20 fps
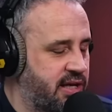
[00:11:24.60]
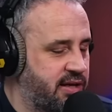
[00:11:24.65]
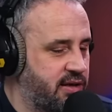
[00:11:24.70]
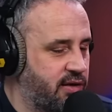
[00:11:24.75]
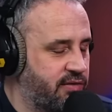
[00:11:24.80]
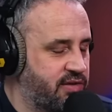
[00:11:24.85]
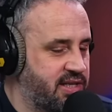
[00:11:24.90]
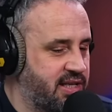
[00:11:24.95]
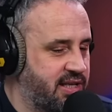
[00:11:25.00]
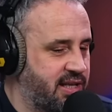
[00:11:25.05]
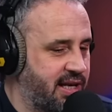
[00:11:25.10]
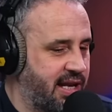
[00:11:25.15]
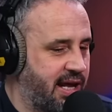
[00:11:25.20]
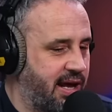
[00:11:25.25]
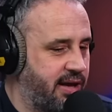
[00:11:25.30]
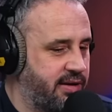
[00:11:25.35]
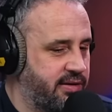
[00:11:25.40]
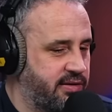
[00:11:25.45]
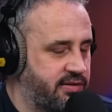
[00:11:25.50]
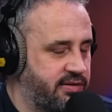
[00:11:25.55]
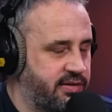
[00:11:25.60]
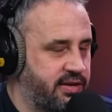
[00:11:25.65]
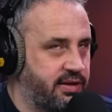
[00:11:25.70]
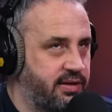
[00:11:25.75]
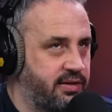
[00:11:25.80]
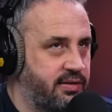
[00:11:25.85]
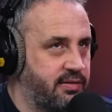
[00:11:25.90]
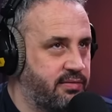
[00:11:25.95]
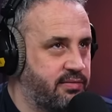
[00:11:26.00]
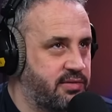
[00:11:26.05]
and obviously
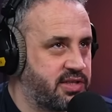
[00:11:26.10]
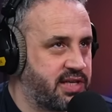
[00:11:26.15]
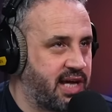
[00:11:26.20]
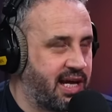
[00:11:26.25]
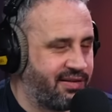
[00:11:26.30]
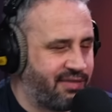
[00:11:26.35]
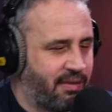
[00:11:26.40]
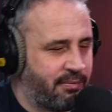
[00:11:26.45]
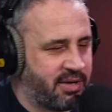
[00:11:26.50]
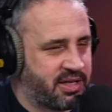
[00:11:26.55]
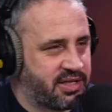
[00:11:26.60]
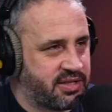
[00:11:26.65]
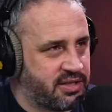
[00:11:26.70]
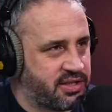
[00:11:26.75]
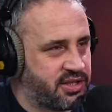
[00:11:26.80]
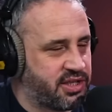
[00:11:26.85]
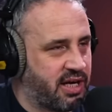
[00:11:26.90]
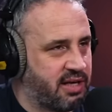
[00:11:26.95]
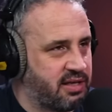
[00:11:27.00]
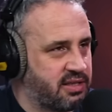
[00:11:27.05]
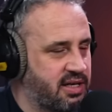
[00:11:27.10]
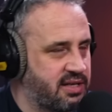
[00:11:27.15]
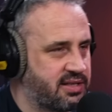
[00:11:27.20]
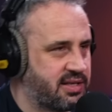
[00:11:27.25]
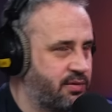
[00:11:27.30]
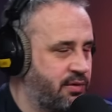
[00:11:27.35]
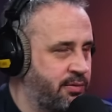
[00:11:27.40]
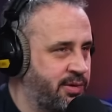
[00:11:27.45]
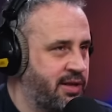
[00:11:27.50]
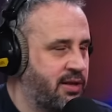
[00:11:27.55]
the scale of ambition has changed, hasn't
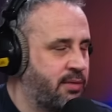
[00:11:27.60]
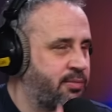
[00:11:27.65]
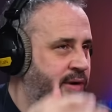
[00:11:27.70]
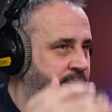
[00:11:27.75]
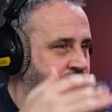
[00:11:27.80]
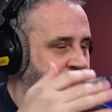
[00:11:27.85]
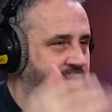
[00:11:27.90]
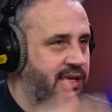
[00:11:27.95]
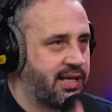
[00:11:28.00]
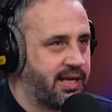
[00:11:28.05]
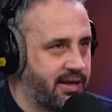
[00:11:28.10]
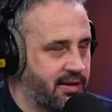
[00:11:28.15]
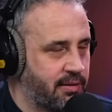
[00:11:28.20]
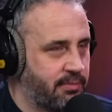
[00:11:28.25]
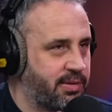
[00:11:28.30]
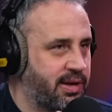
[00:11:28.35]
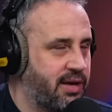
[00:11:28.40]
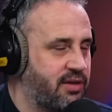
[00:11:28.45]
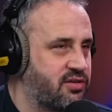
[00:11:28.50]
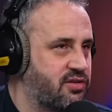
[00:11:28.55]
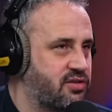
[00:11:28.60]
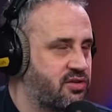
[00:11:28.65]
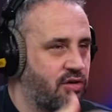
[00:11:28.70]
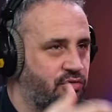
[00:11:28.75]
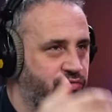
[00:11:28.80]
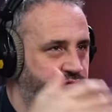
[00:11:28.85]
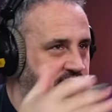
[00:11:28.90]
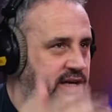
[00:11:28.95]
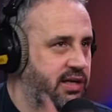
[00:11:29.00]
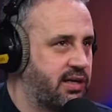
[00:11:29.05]
it? We've been in the Premier League, and Bielsa sort
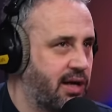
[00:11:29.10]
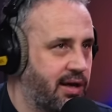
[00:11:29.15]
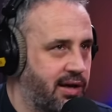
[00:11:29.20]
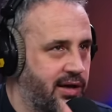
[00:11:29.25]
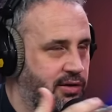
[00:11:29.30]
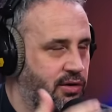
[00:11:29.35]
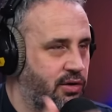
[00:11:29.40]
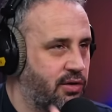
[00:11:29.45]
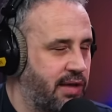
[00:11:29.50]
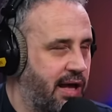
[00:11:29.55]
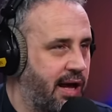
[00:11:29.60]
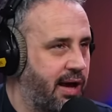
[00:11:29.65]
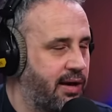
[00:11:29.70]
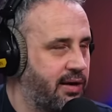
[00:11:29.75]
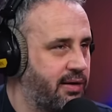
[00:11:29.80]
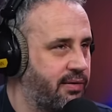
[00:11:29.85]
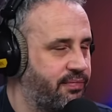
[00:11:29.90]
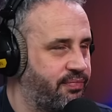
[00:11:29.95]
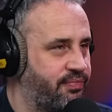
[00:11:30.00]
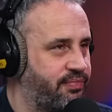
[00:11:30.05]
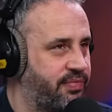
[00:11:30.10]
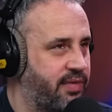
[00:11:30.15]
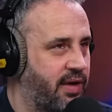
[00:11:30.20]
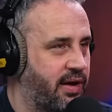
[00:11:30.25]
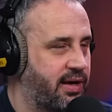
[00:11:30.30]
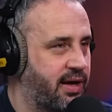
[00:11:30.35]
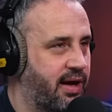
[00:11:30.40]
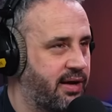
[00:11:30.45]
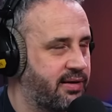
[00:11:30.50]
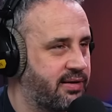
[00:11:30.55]
of reignited all
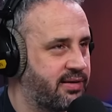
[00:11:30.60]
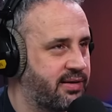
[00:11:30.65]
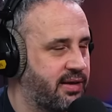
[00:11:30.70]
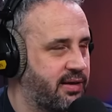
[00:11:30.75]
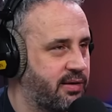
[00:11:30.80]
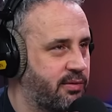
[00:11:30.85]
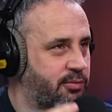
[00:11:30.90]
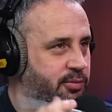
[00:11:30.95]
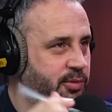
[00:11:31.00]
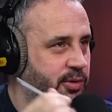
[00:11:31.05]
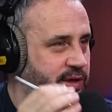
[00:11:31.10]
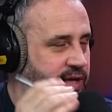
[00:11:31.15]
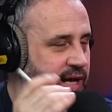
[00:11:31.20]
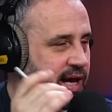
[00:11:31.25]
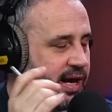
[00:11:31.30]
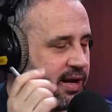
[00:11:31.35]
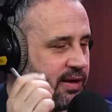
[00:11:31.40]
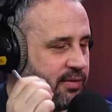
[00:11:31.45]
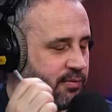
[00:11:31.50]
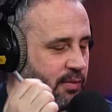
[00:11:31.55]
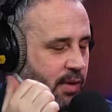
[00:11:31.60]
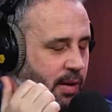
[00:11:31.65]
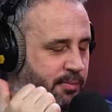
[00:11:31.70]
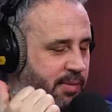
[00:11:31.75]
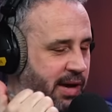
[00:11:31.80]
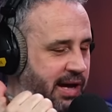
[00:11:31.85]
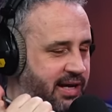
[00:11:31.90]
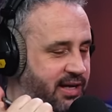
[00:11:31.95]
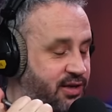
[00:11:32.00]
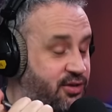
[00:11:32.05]
that kind of thing. But yeah,
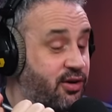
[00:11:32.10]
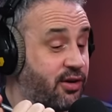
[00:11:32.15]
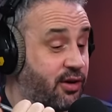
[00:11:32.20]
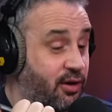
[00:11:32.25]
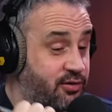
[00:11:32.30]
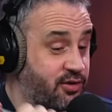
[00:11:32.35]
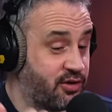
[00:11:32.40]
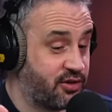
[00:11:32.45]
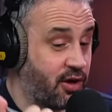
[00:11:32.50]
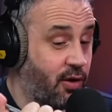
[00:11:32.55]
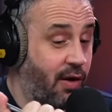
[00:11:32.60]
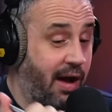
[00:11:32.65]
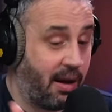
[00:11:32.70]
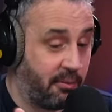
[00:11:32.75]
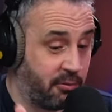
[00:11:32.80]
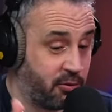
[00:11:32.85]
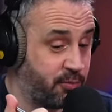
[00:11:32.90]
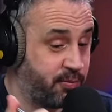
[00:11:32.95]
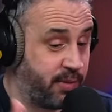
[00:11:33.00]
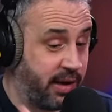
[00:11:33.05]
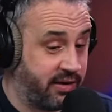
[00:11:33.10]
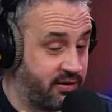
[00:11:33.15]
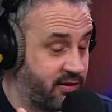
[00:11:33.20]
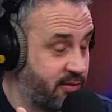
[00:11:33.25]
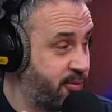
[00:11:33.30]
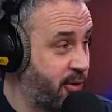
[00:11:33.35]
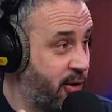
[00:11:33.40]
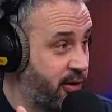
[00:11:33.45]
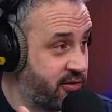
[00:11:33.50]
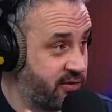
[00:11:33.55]
it goes to show how much Bates
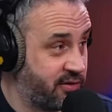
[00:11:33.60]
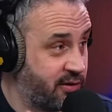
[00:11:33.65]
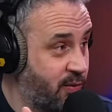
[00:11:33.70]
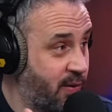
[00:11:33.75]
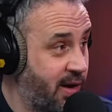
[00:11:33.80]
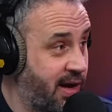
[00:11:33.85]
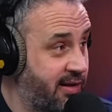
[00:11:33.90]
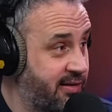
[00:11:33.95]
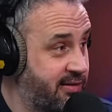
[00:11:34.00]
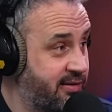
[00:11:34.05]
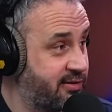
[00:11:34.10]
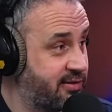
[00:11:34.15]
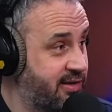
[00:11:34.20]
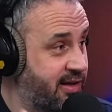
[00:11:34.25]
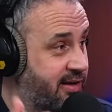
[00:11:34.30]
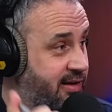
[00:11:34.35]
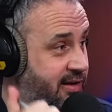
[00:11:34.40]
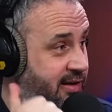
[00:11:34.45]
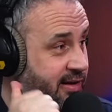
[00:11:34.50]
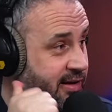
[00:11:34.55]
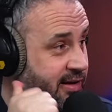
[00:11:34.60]
had poisoned the well, doesn't it?